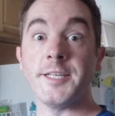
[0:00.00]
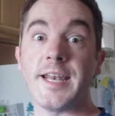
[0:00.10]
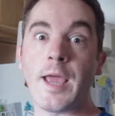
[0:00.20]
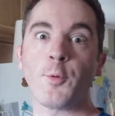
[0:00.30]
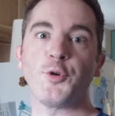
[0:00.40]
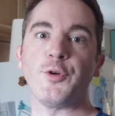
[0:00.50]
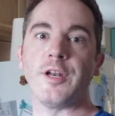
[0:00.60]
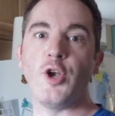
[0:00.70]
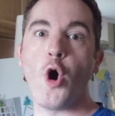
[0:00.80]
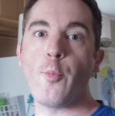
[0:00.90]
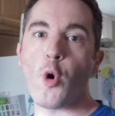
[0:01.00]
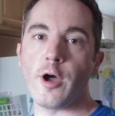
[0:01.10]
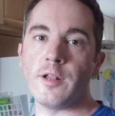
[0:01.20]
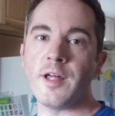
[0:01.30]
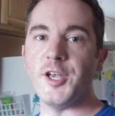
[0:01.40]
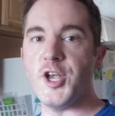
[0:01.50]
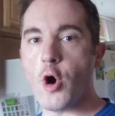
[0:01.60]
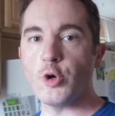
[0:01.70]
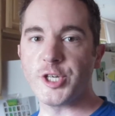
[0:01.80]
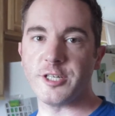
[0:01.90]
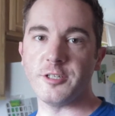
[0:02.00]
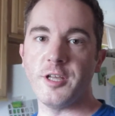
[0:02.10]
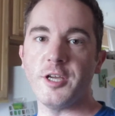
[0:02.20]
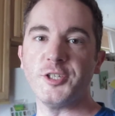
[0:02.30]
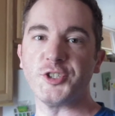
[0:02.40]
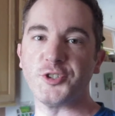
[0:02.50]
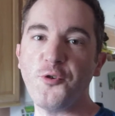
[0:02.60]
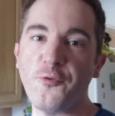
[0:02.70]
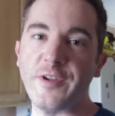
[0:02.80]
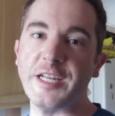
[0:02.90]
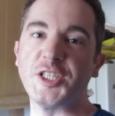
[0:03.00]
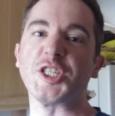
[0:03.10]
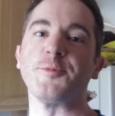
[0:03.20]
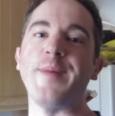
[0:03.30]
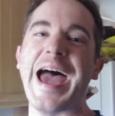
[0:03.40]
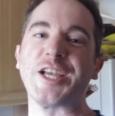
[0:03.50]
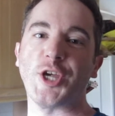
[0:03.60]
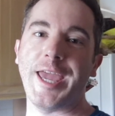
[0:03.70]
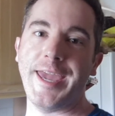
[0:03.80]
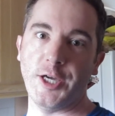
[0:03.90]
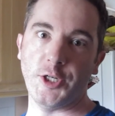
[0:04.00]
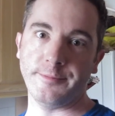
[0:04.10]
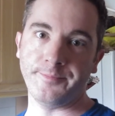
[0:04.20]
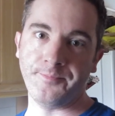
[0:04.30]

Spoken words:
Today we're doing a no boil, no chill, sous vide SMaSH ale.